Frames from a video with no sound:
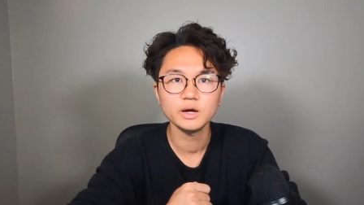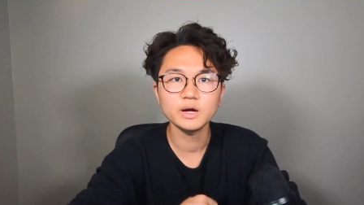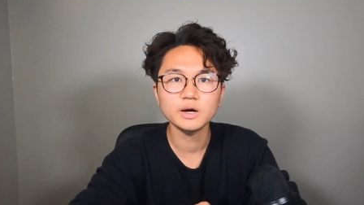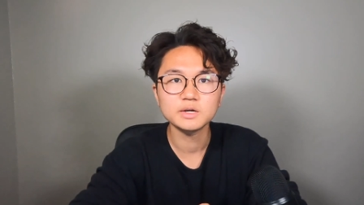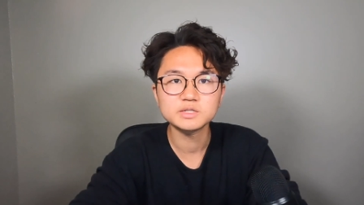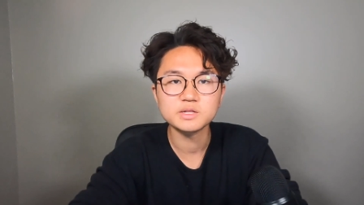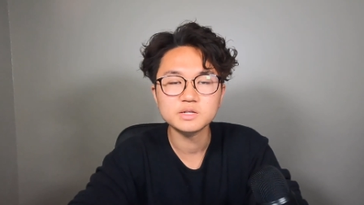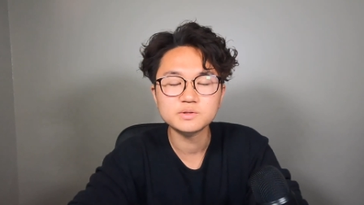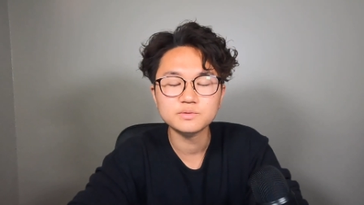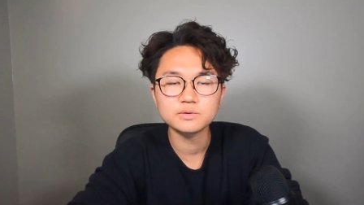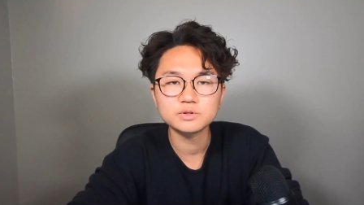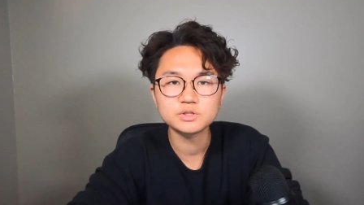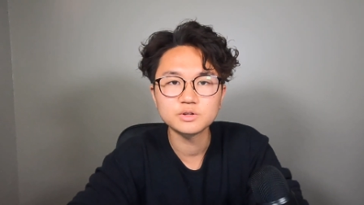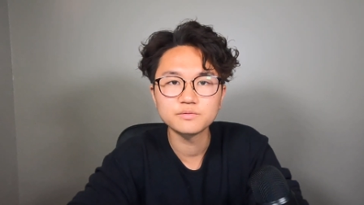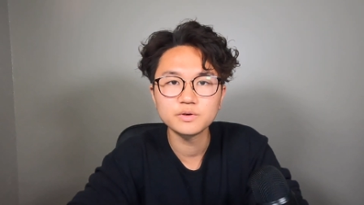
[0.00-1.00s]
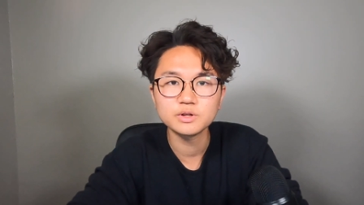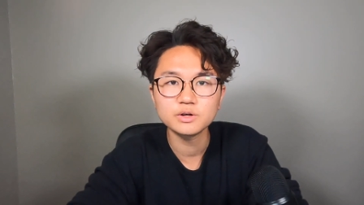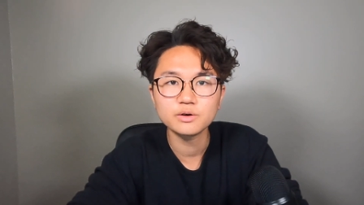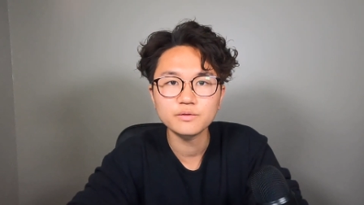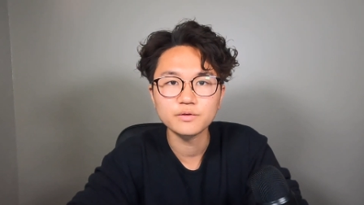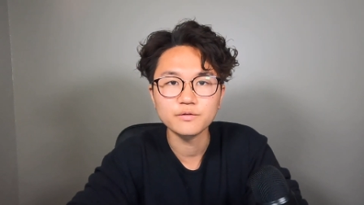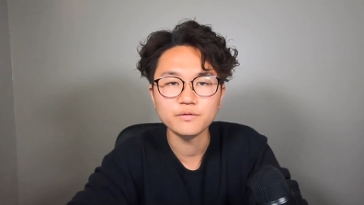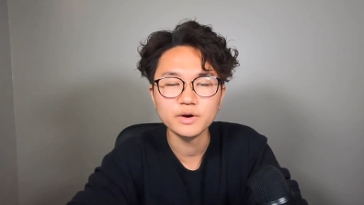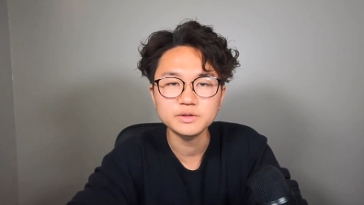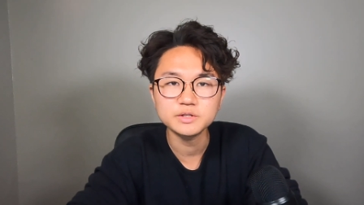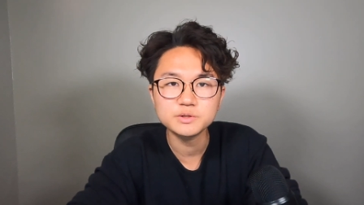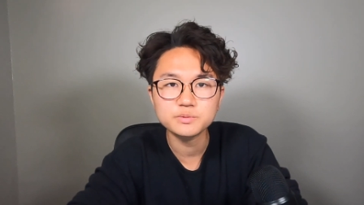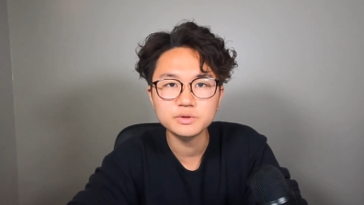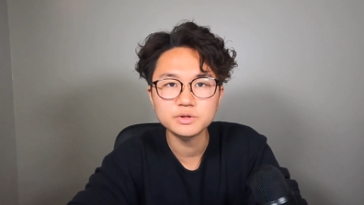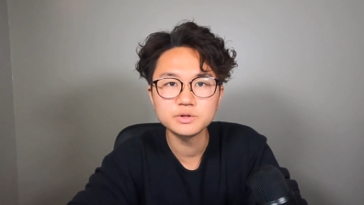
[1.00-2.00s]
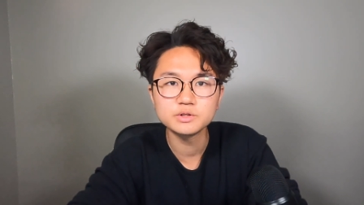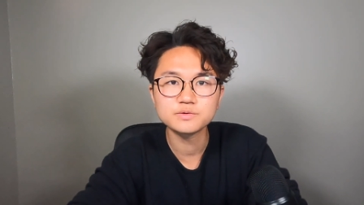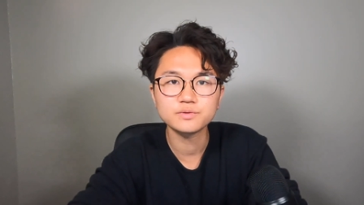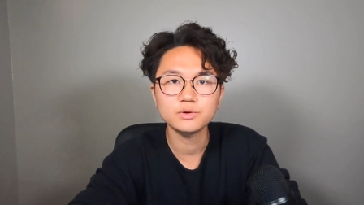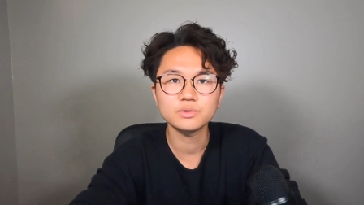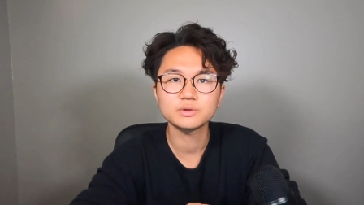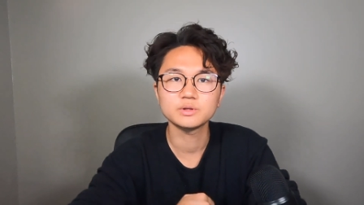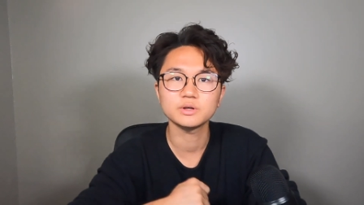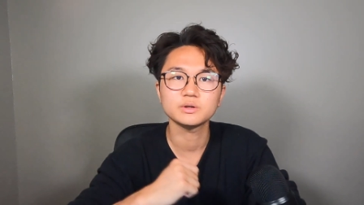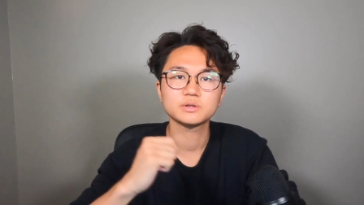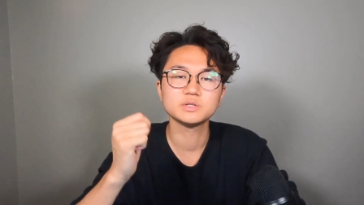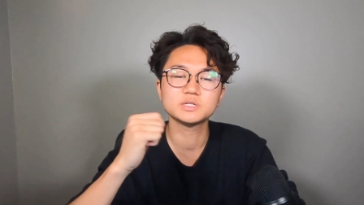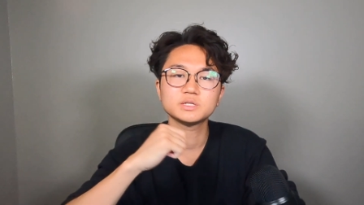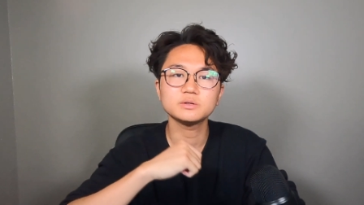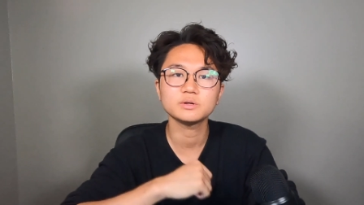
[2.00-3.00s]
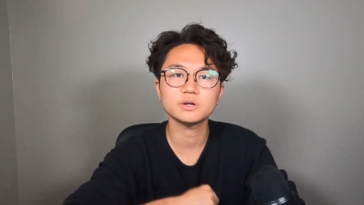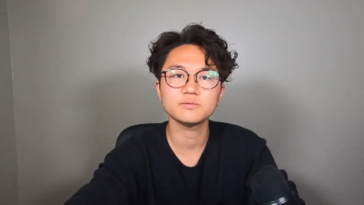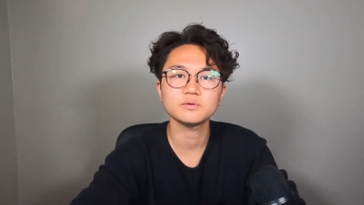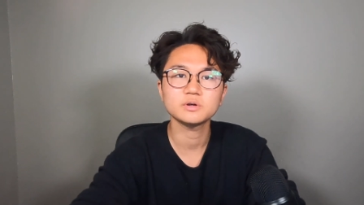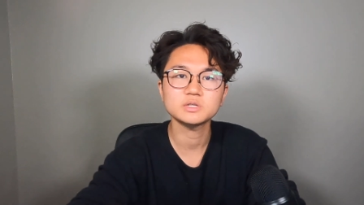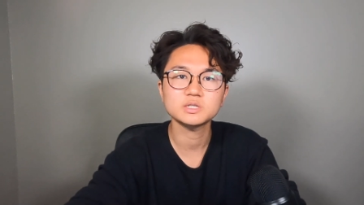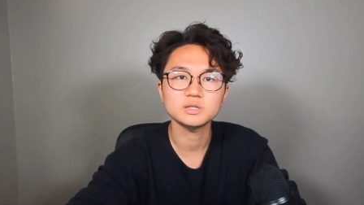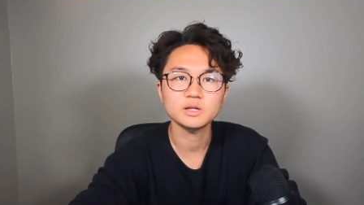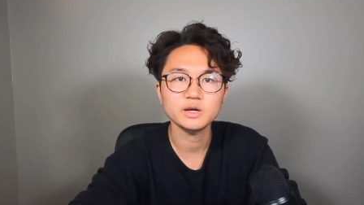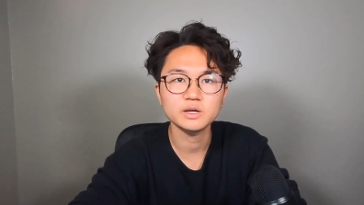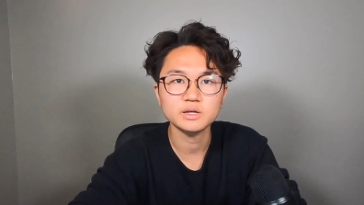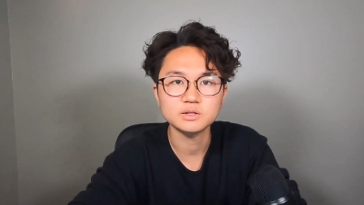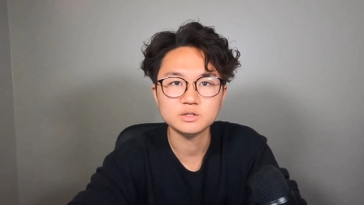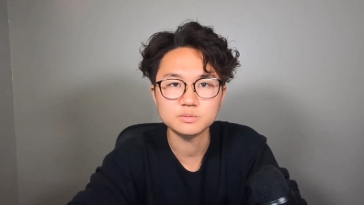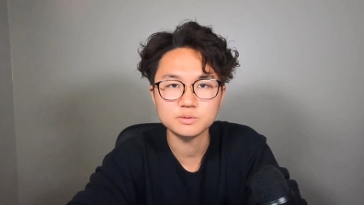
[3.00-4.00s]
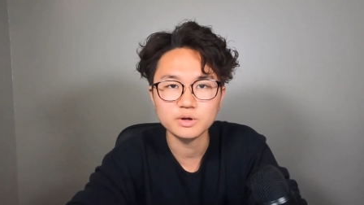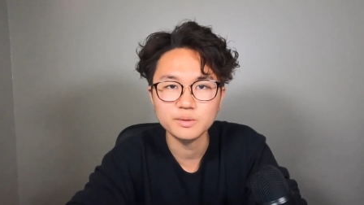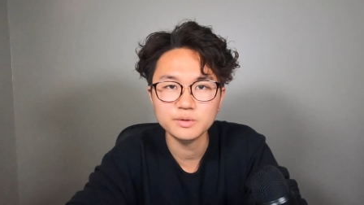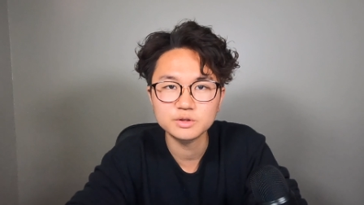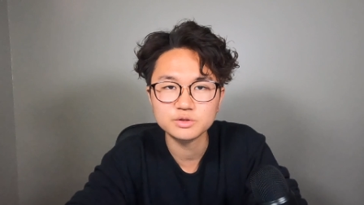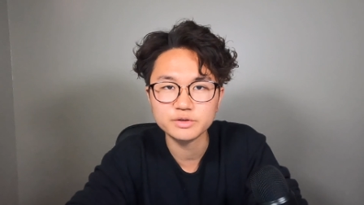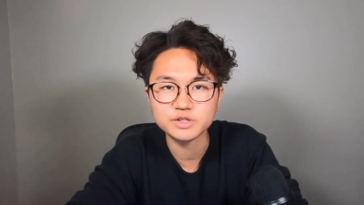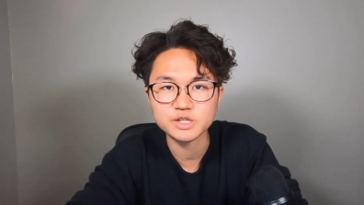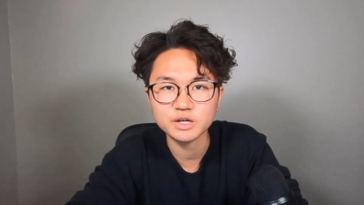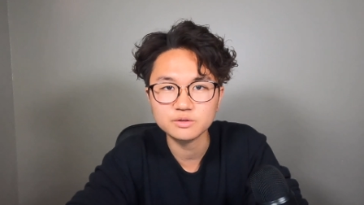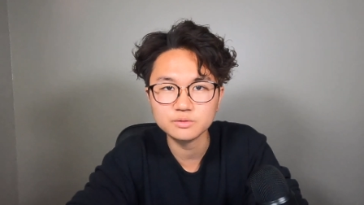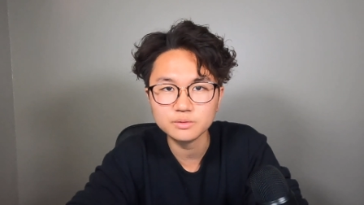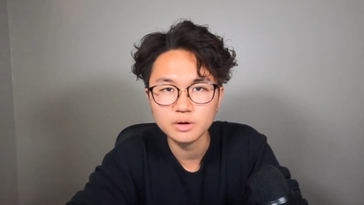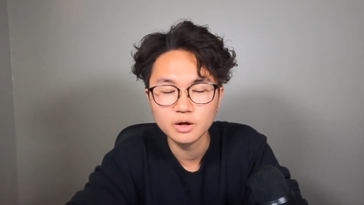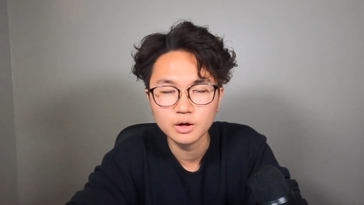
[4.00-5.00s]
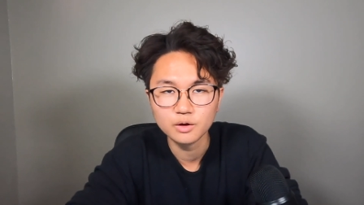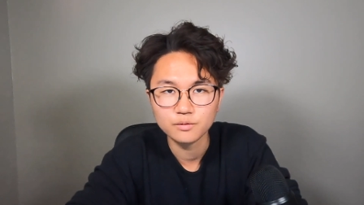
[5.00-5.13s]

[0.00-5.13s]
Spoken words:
Hey guys, thanks for watching the video. If you find these really useful, then consider giving us a like and subscribing to our channel.